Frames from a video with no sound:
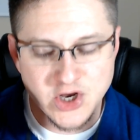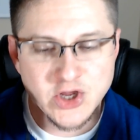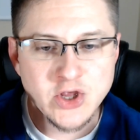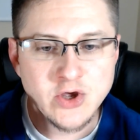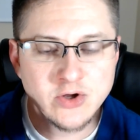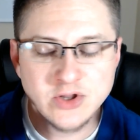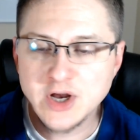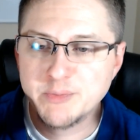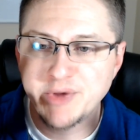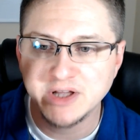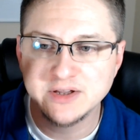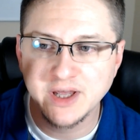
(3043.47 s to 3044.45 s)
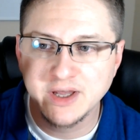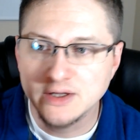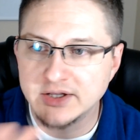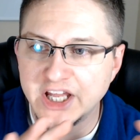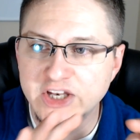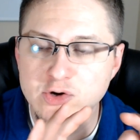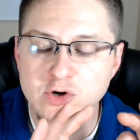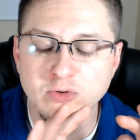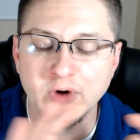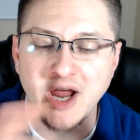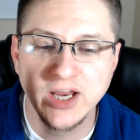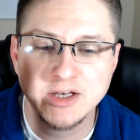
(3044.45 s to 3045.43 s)
They're huge. They're bigly. They do
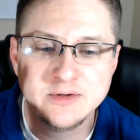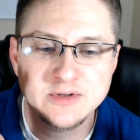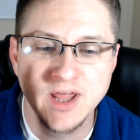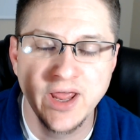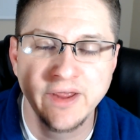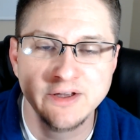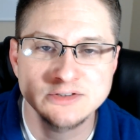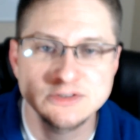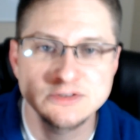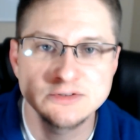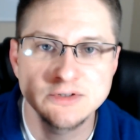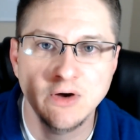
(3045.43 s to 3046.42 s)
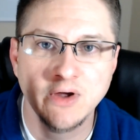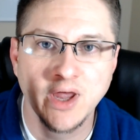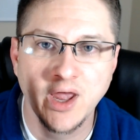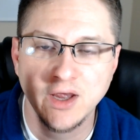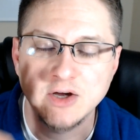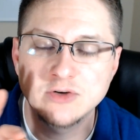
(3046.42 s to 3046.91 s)
great things. Okay,